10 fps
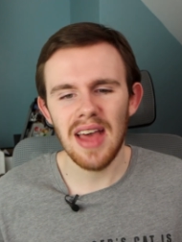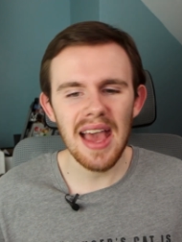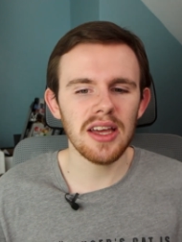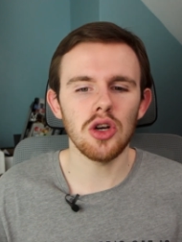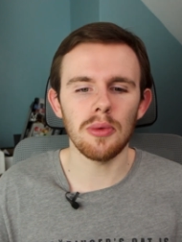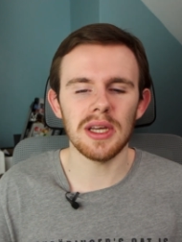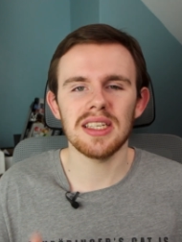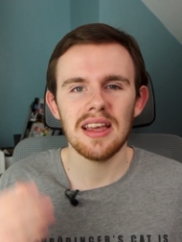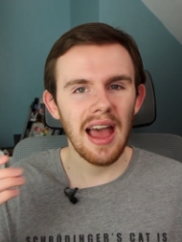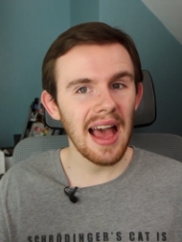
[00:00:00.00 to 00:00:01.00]

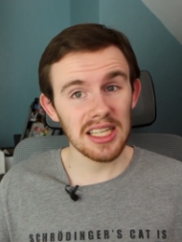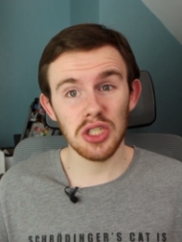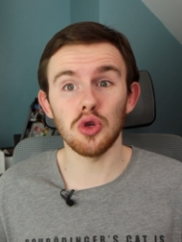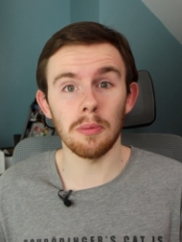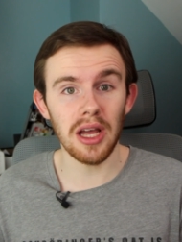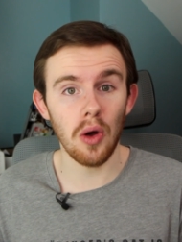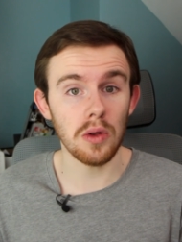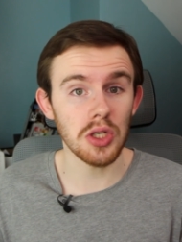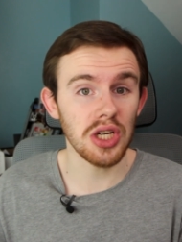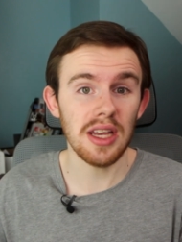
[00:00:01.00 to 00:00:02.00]
economics,
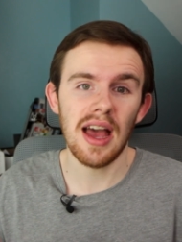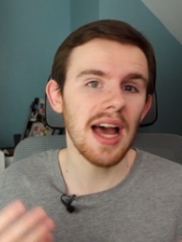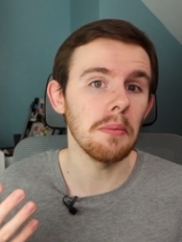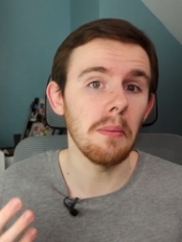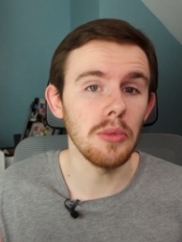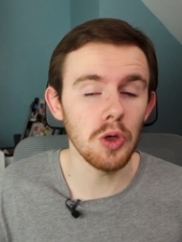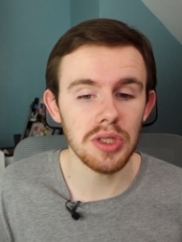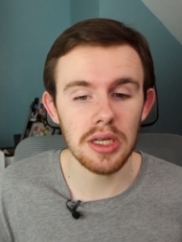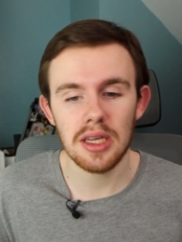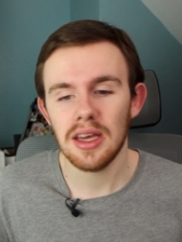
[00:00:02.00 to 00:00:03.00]
astrobiology, and
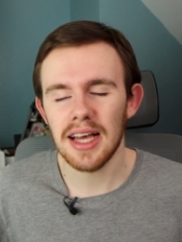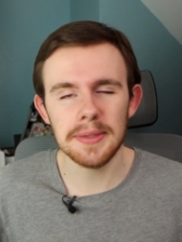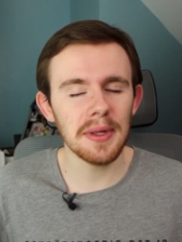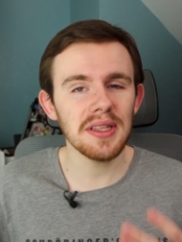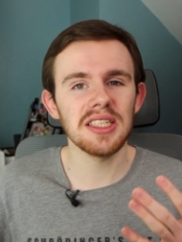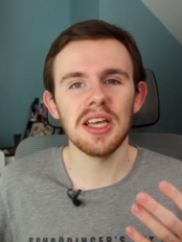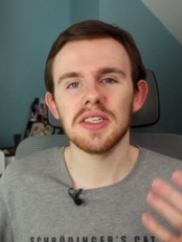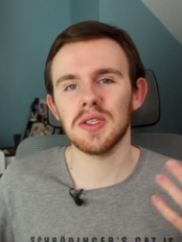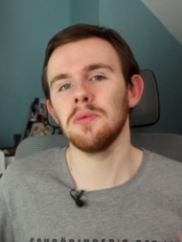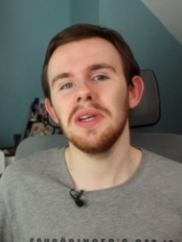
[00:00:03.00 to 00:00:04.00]
music, as well as
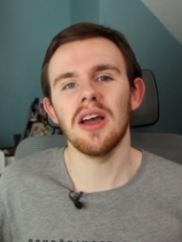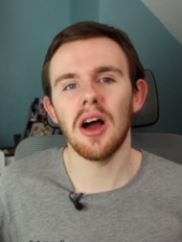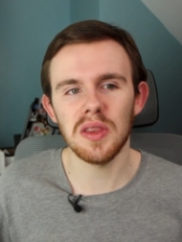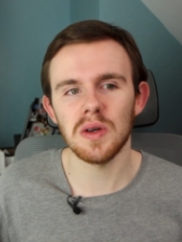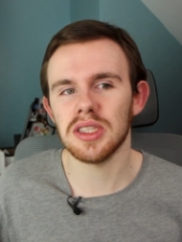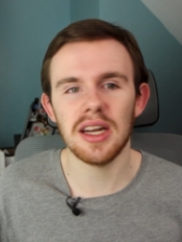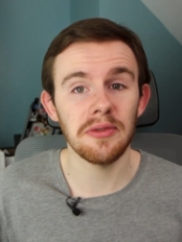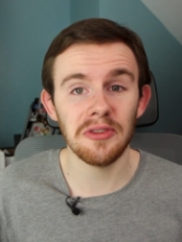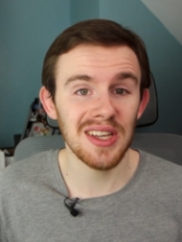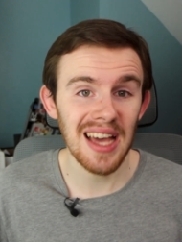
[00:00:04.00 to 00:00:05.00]
so many others that
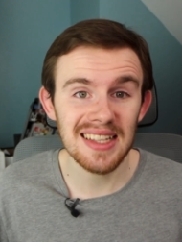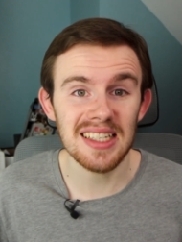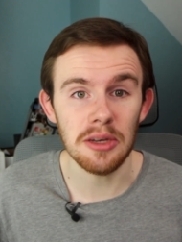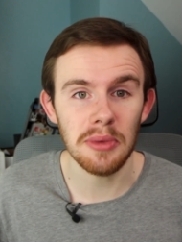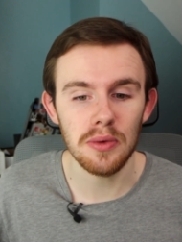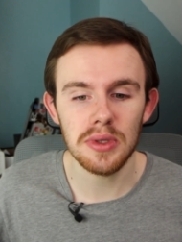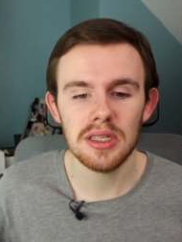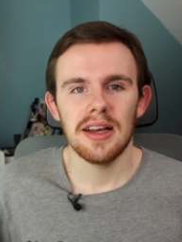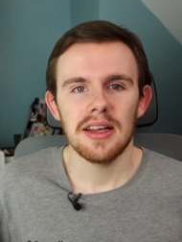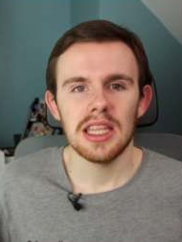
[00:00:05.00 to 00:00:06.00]
I'm forgetting
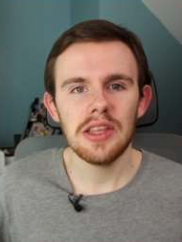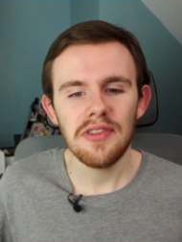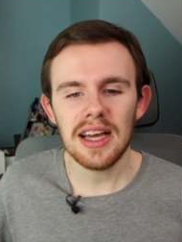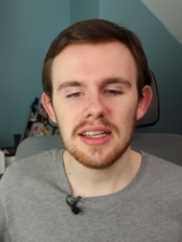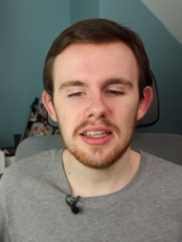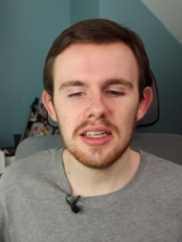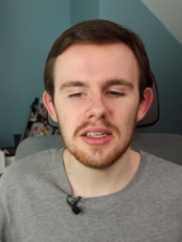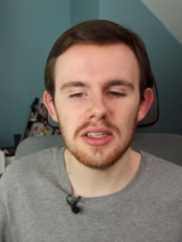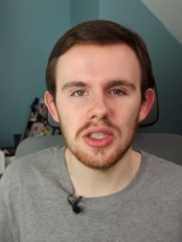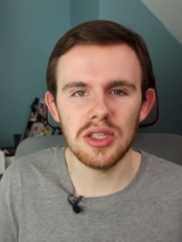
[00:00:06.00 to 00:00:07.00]
about. The fact that
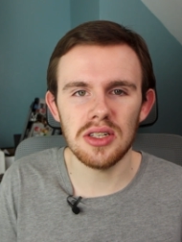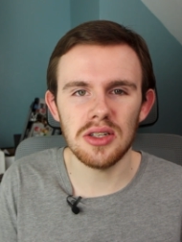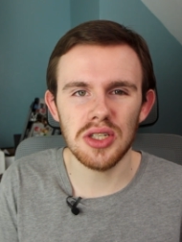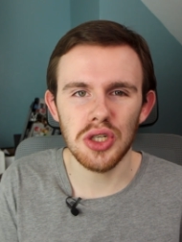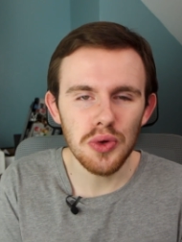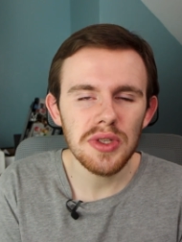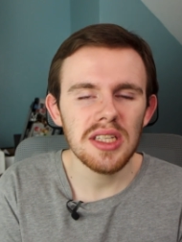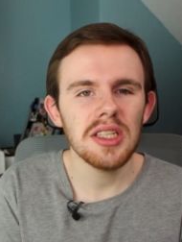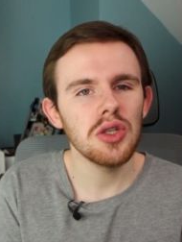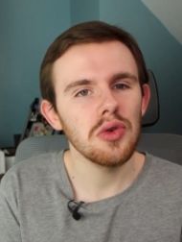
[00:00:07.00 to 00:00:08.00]

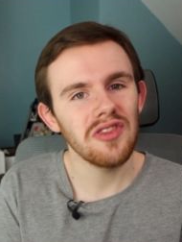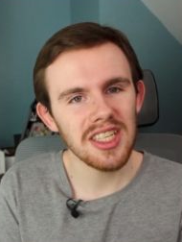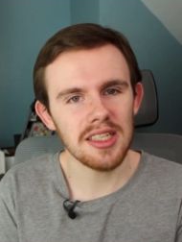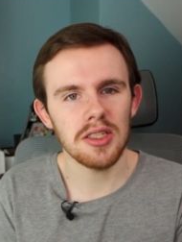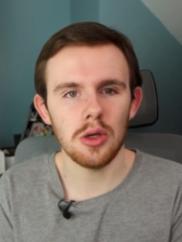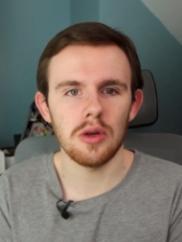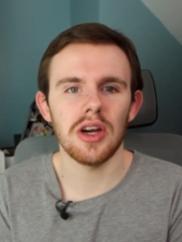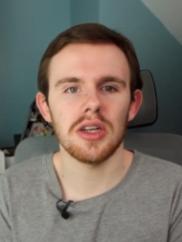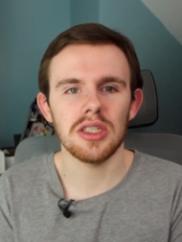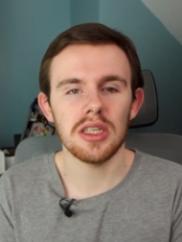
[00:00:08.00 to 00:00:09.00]
choosing to do physics at
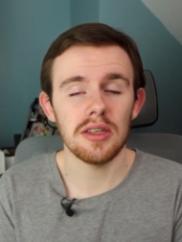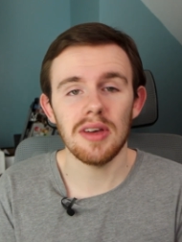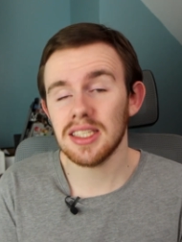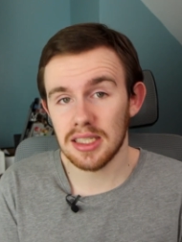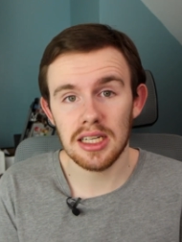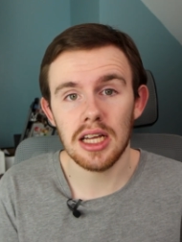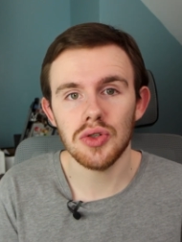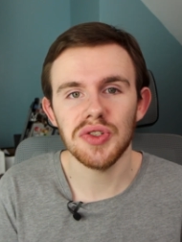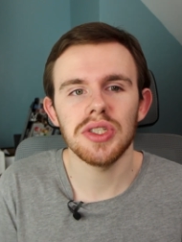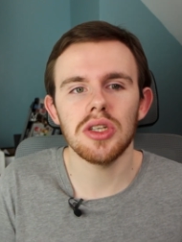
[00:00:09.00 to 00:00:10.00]
university at St
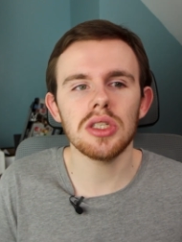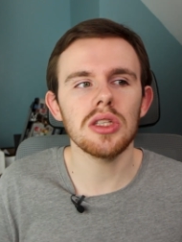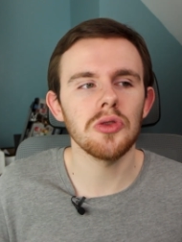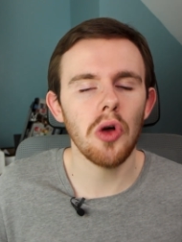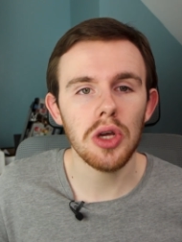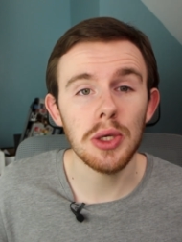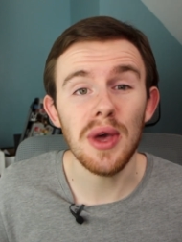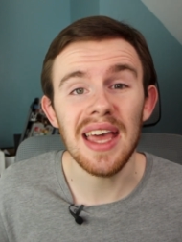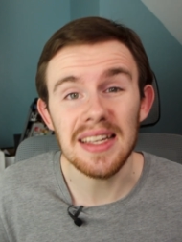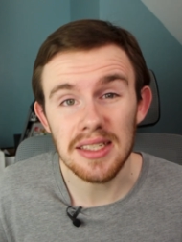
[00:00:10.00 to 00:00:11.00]
Andrews doesn't lock you
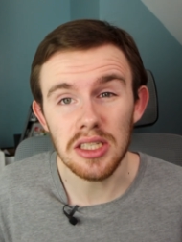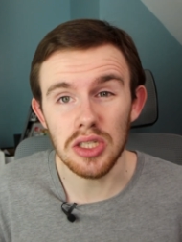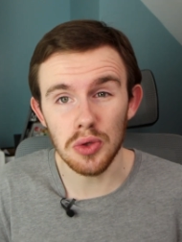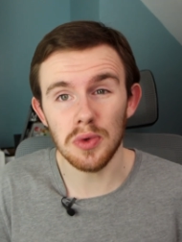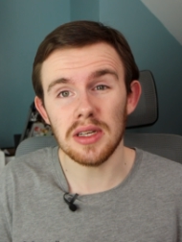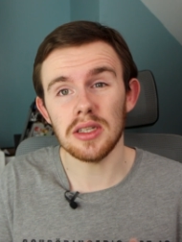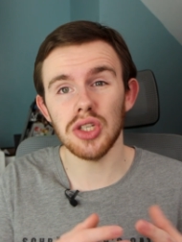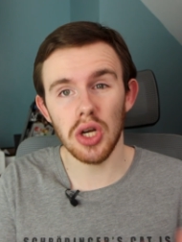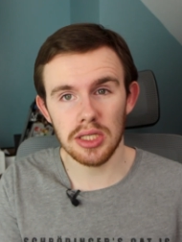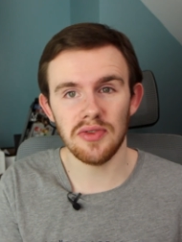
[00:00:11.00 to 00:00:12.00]
into doing
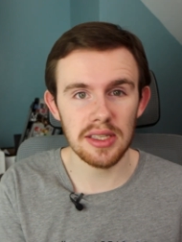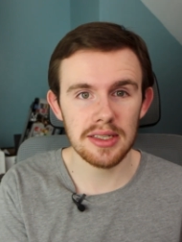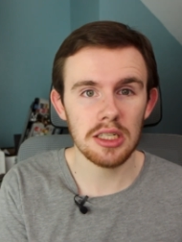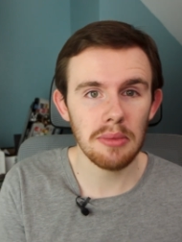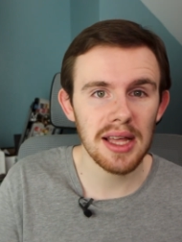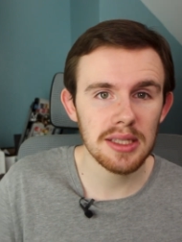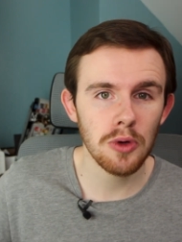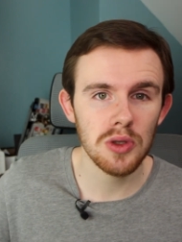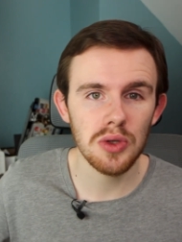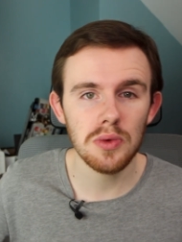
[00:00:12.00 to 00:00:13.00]
just physics and maths
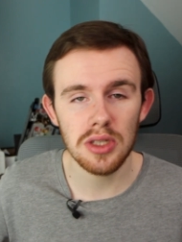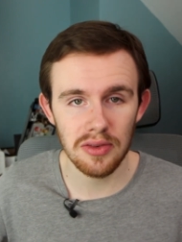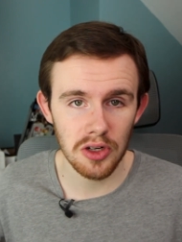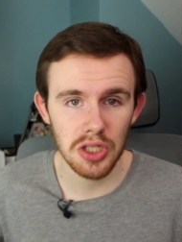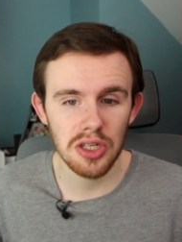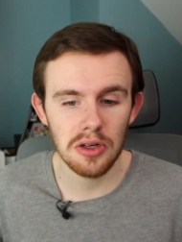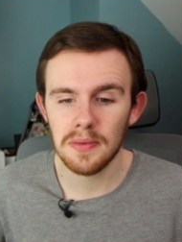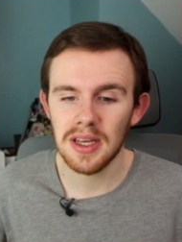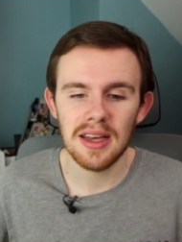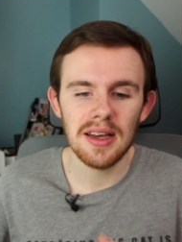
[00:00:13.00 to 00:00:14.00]
modules in first year